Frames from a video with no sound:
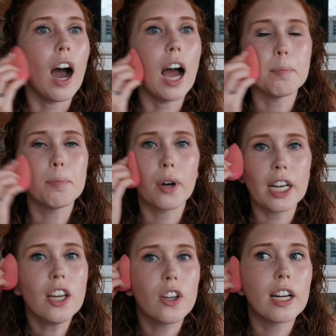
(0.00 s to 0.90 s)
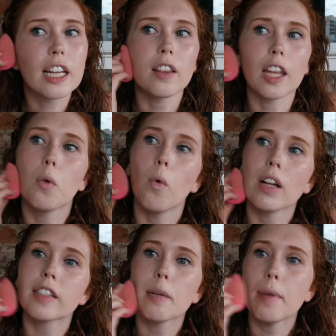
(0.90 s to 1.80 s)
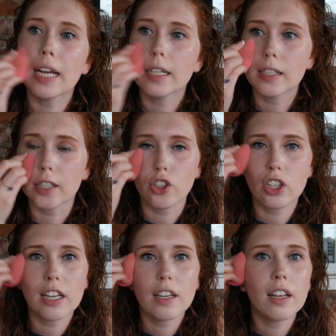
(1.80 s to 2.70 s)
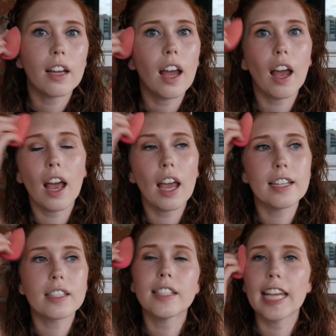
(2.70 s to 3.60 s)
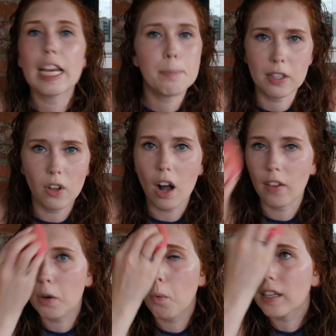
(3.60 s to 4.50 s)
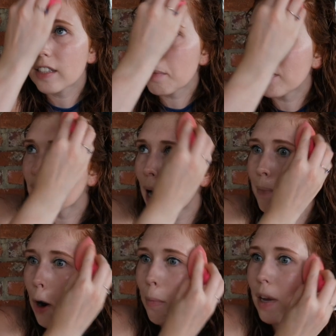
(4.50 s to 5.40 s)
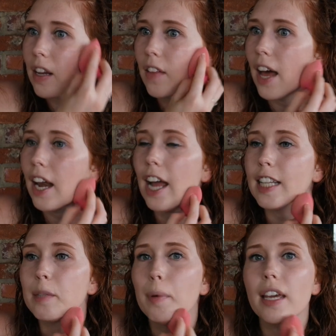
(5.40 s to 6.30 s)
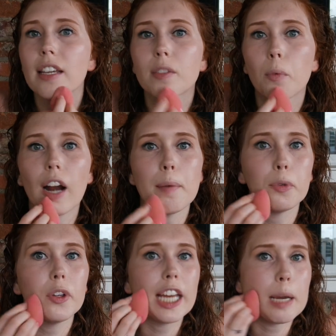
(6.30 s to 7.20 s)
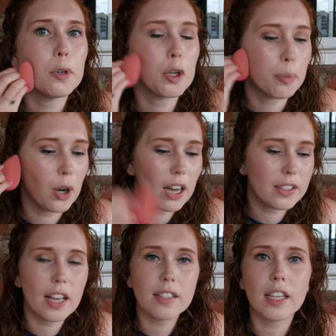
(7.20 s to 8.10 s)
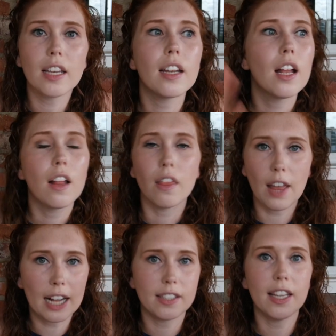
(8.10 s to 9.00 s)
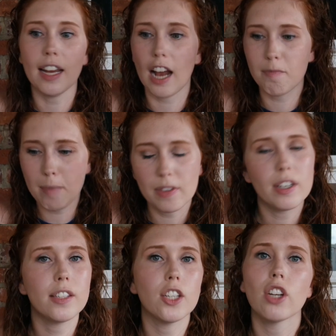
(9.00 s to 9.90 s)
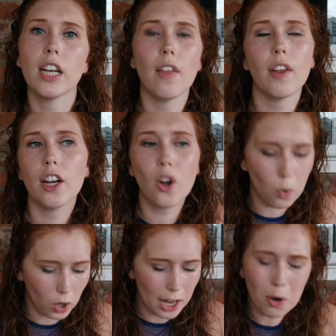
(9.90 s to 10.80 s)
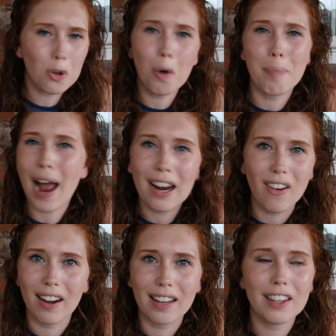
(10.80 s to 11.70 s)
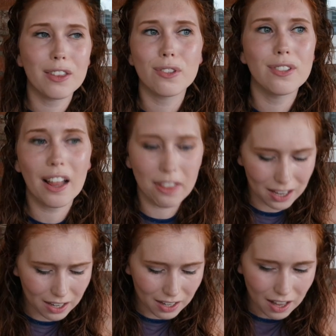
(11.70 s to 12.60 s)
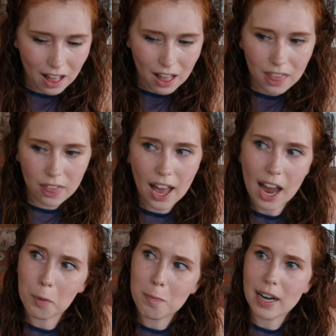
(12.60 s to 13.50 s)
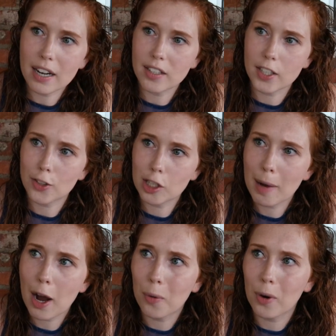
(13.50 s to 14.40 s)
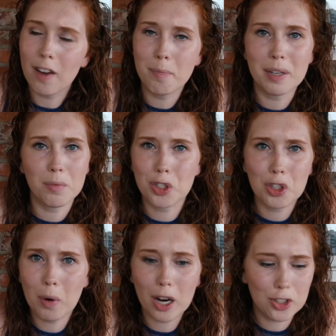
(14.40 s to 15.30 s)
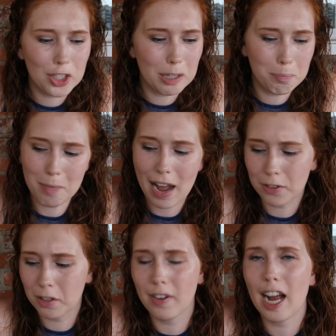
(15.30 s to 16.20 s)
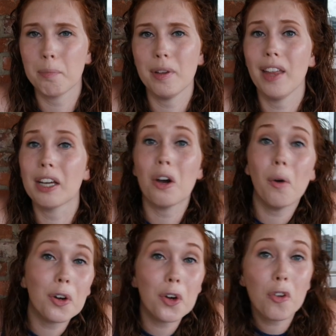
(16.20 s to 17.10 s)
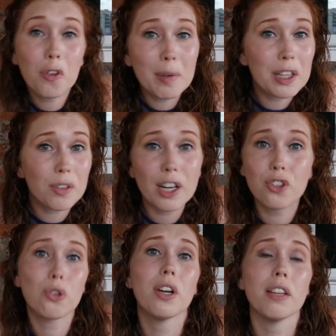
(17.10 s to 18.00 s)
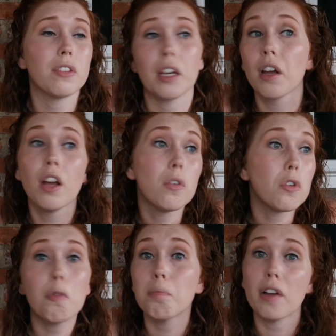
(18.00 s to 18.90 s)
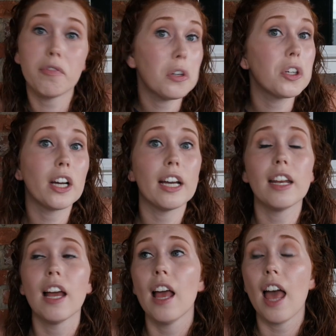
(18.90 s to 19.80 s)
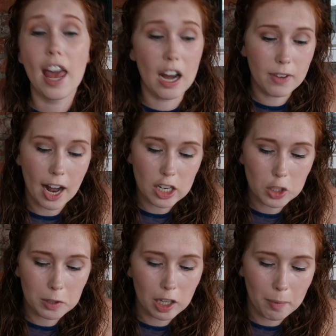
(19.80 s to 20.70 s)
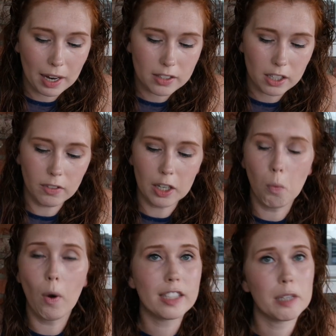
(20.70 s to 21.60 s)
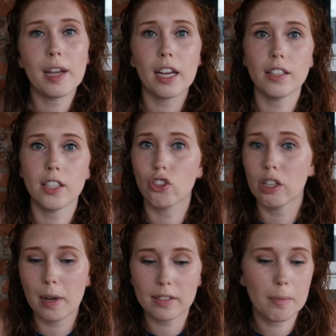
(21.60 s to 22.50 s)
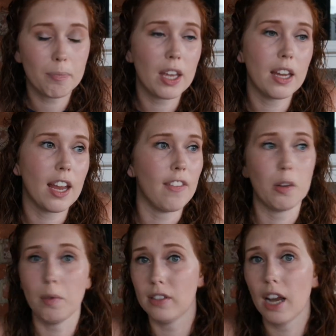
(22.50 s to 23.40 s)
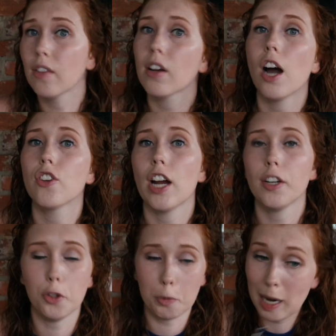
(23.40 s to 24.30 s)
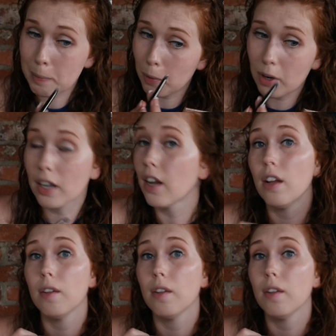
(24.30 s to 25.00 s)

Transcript: I'm pretty good at, like, once I make a decision, it doesn't take me long. Like, once I'm in that moment and that headspace where I'm really able to process it, that's it. I've made the decision, and then I don't go back on it. Like, there's nothing that we've made a decision about where I've been wishy-washy and after the fact and like, oh, I don't know if we made the right choice. Like, nope, I feel good. And I've kind of just been in the mindset of like, once I make a decision about something and like we sign the contract, do the paperwork,